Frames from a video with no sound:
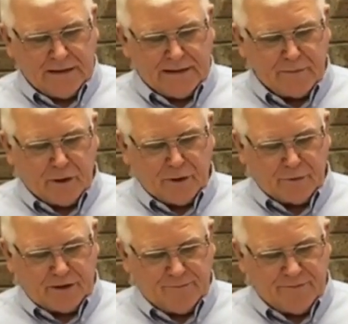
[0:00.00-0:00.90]
he
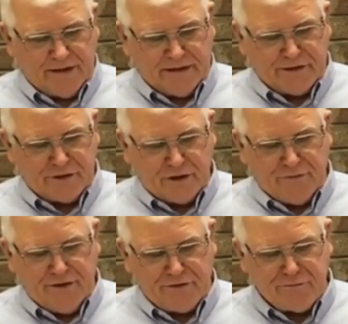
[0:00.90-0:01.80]
wrote, It is
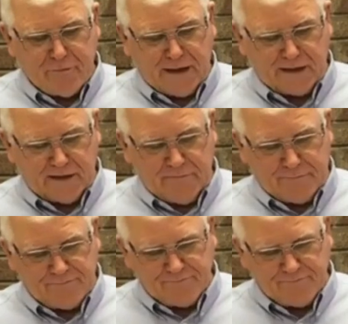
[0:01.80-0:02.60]
on this model,